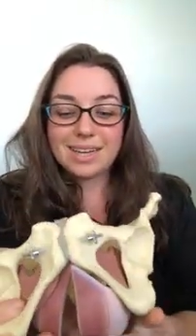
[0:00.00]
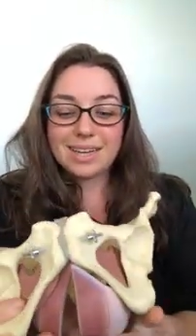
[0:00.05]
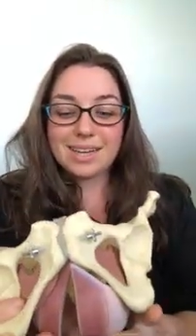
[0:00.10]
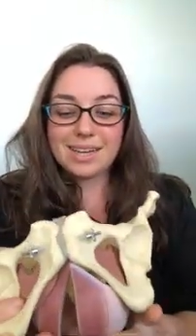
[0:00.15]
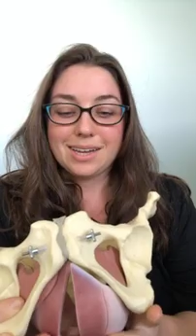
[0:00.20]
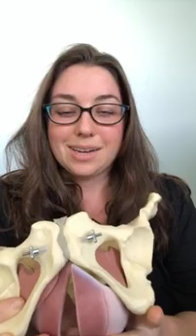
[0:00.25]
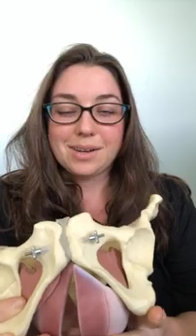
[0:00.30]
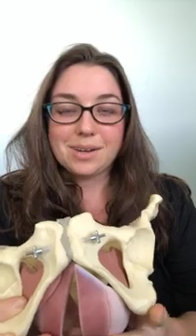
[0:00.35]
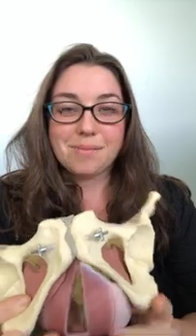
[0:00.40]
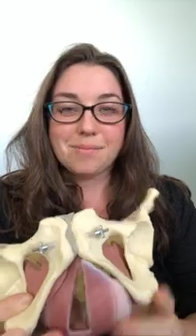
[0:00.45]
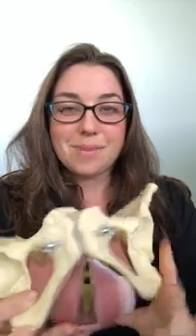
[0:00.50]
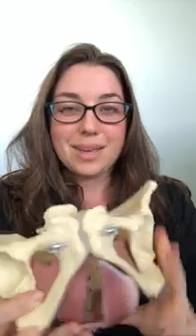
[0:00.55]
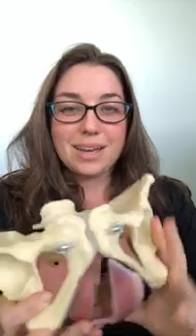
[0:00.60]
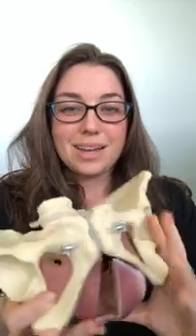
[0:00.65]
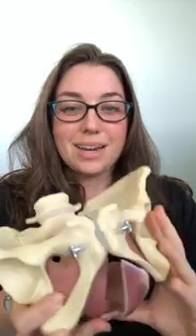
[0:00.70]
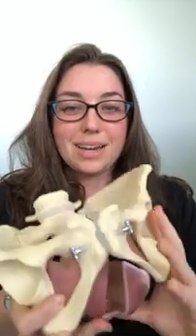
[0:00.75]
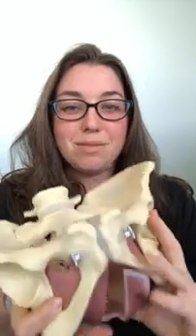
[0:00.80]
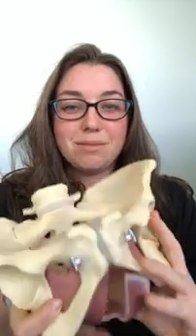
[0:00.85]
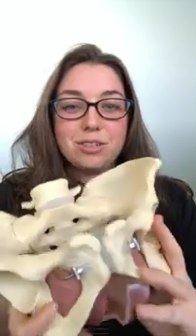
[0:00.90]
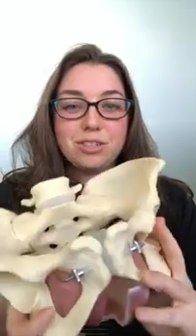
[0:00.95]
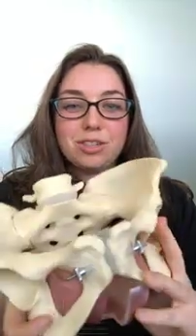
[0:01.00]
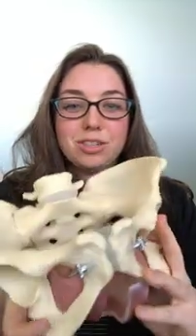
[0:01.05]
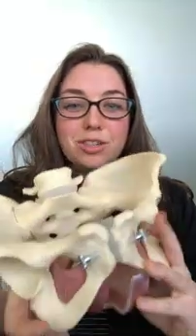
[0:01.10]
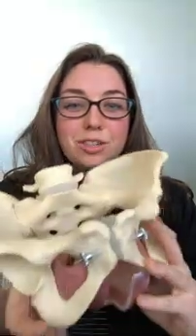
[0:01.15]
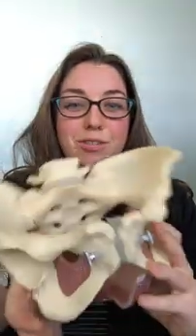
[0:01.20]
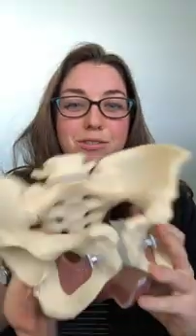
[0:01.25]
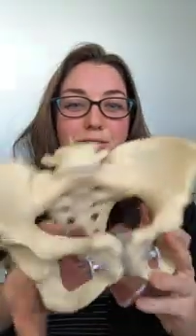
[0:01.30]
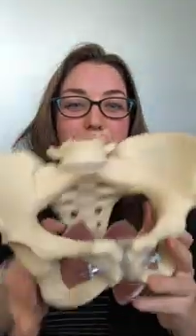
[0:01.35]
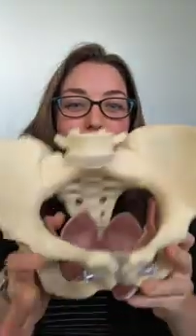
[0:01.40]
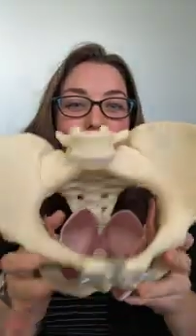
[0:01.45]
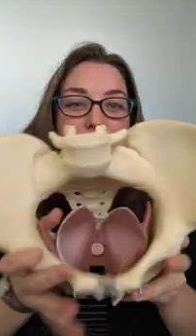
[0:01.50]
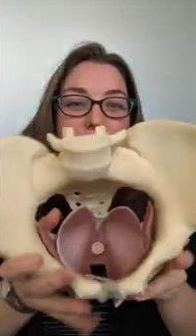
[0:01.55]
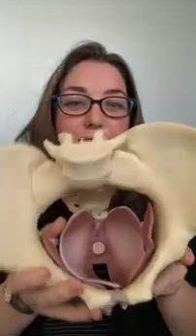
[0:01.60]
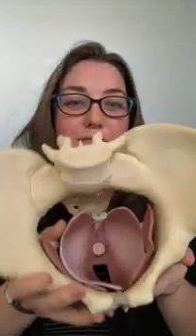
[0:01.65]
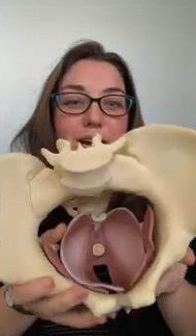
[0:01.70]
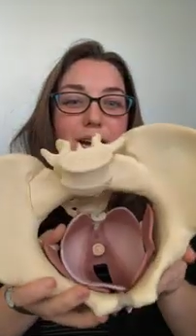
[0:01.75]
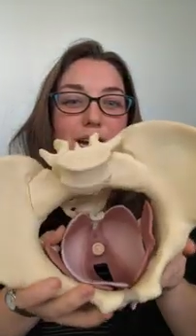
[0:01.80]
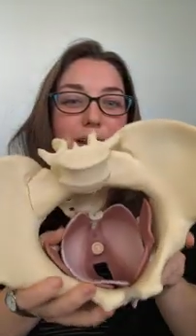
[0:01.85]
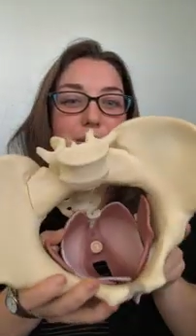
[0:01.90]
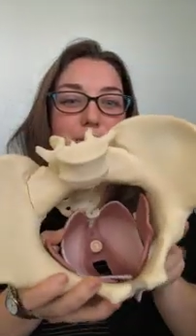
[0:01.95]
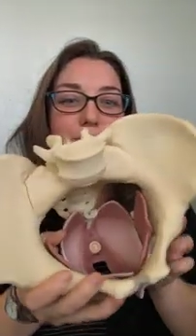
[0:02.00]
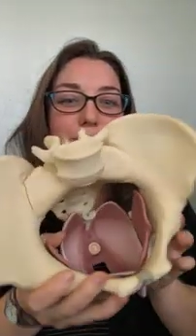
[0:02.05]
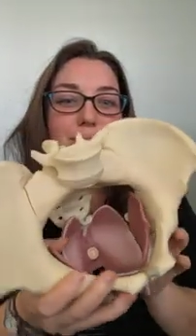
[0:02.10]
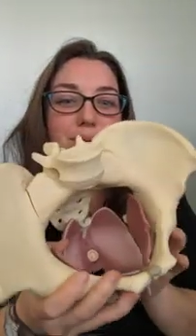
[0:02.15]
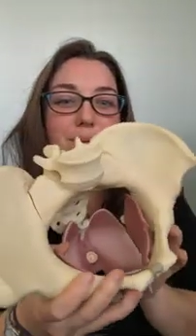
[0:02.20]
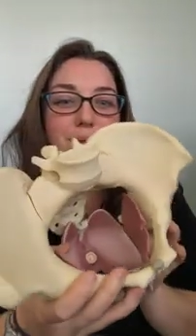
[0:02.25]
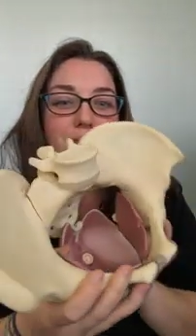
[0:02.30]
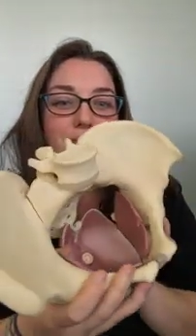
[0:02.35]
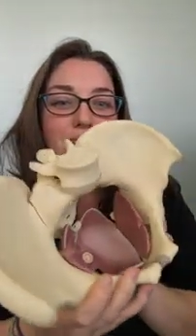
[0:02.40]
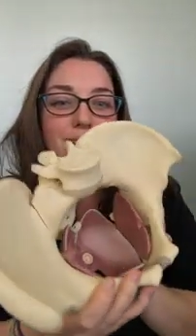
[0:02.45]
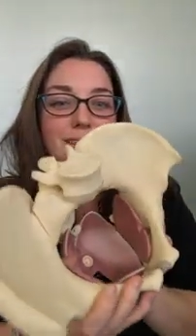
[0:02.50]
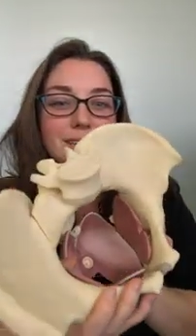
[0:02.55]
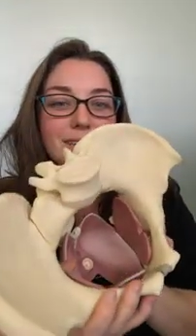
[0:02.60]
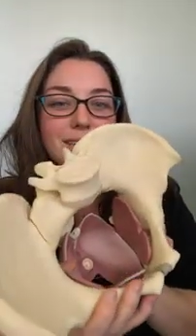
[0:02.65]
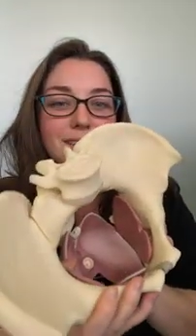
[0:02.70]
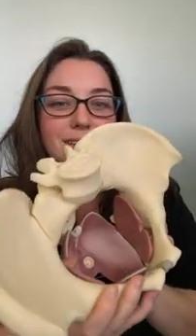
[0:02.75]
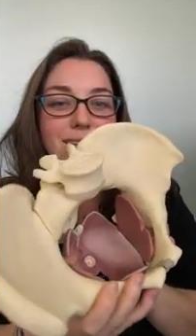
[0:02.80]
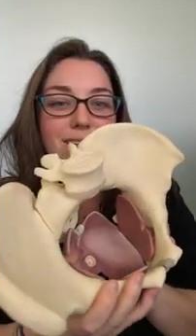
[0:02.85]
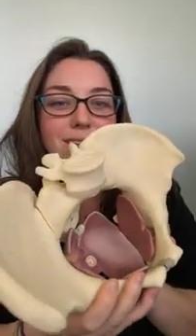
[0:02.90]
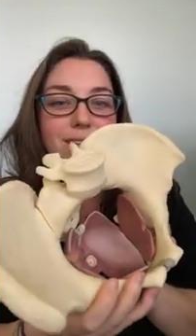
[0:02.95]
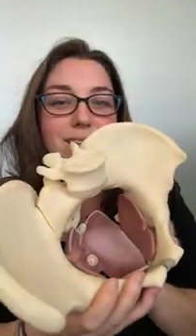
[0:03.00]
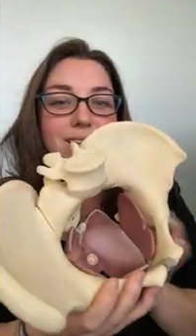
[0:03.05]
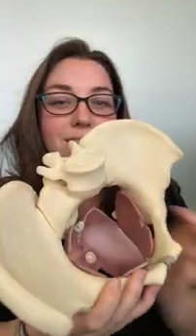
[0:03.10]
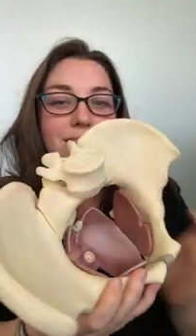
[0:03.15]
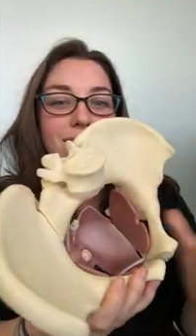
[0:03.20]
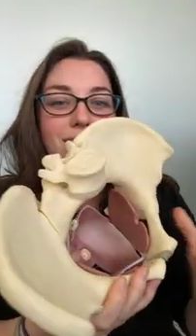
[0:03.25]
And I will show you from the top here.